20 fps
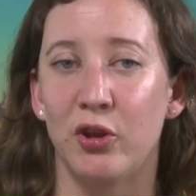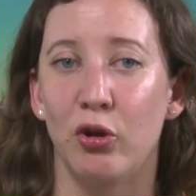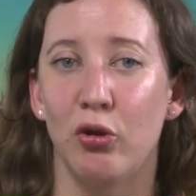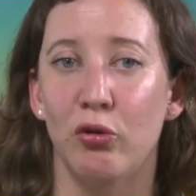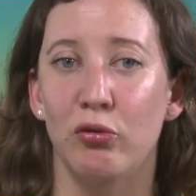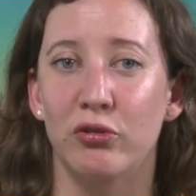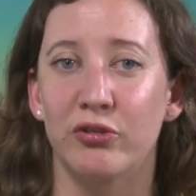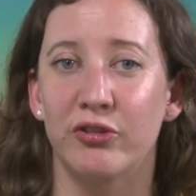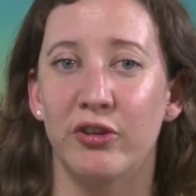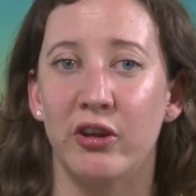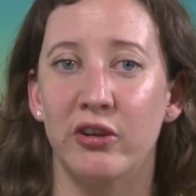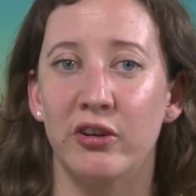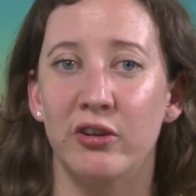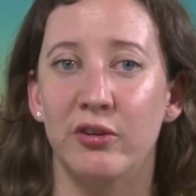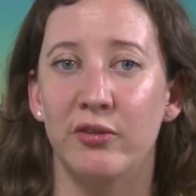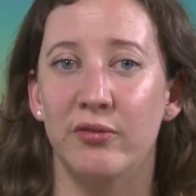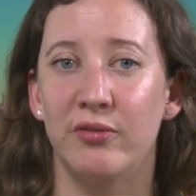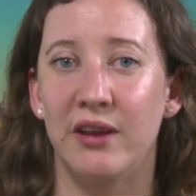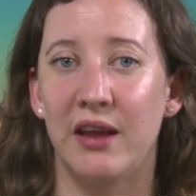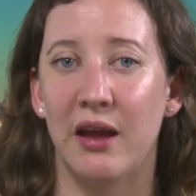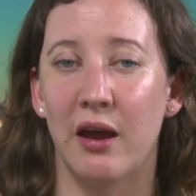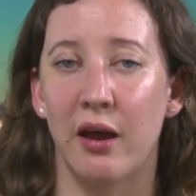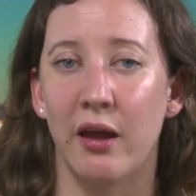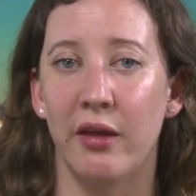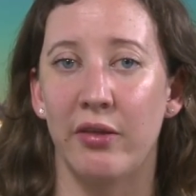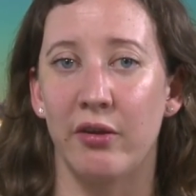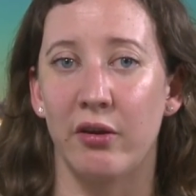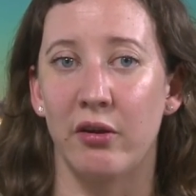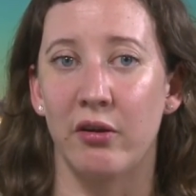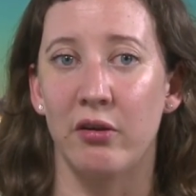or alternatively
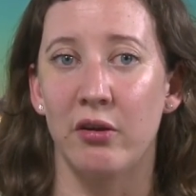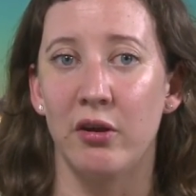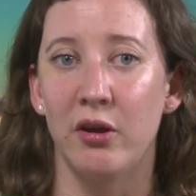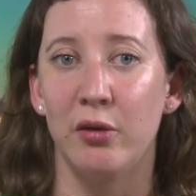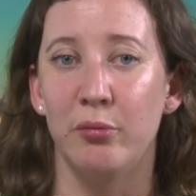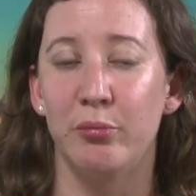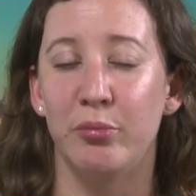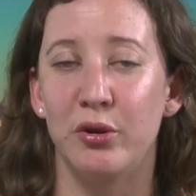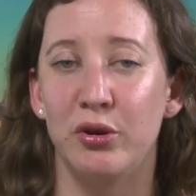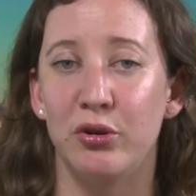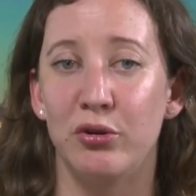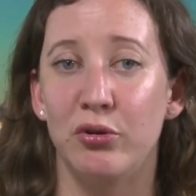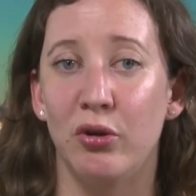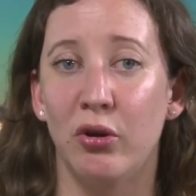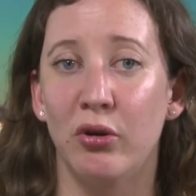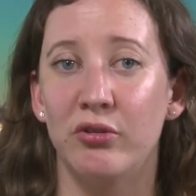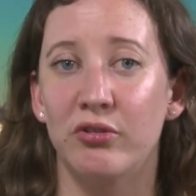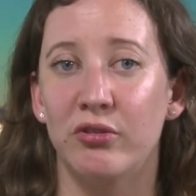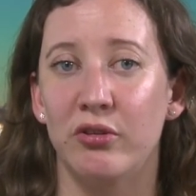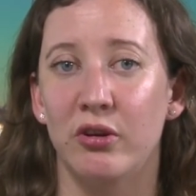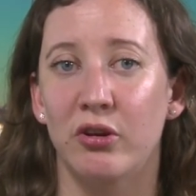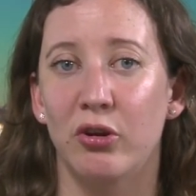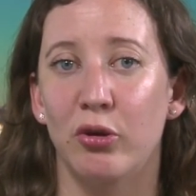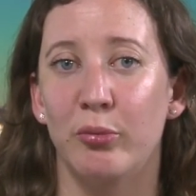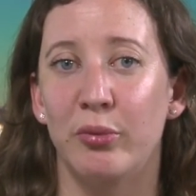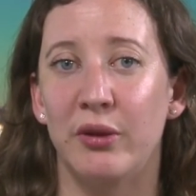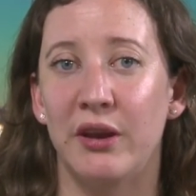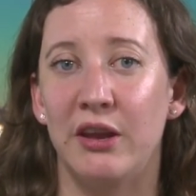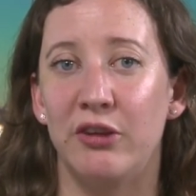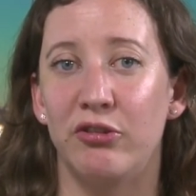either, but not a
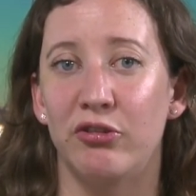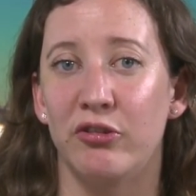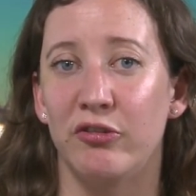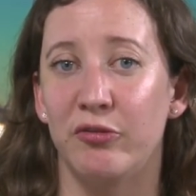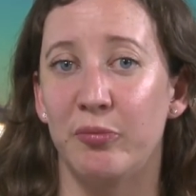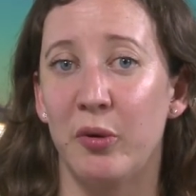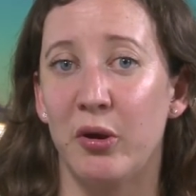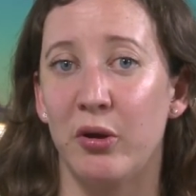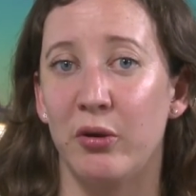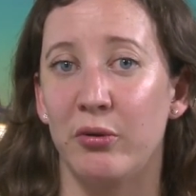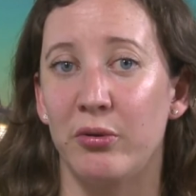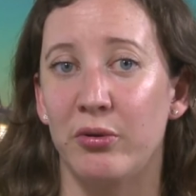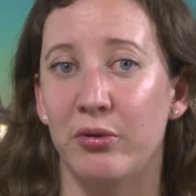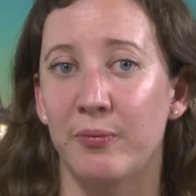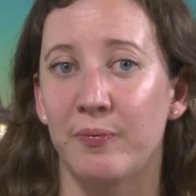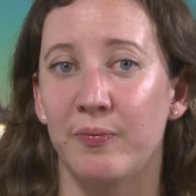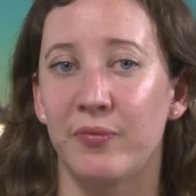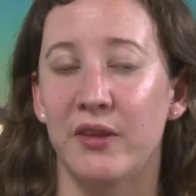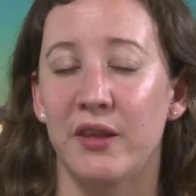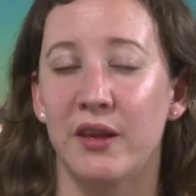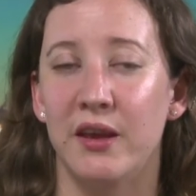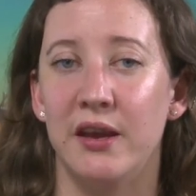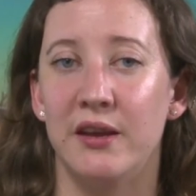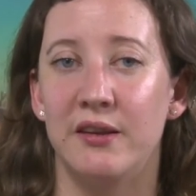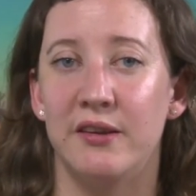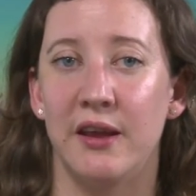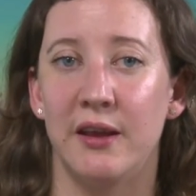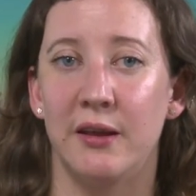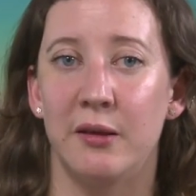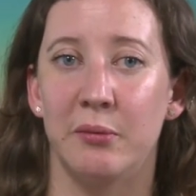combination of both,
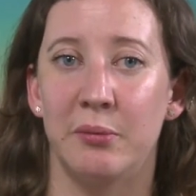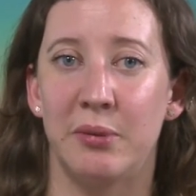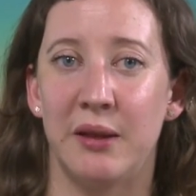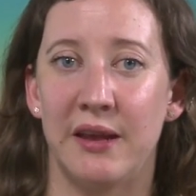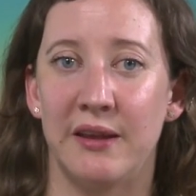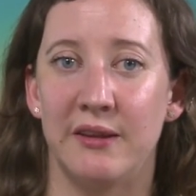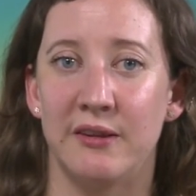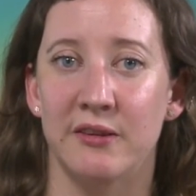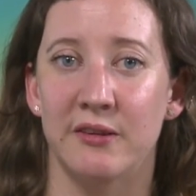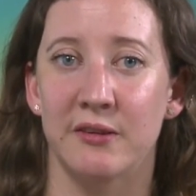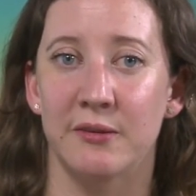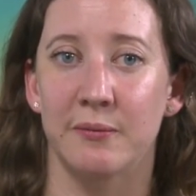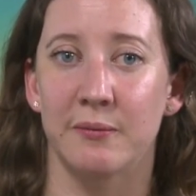had taken place.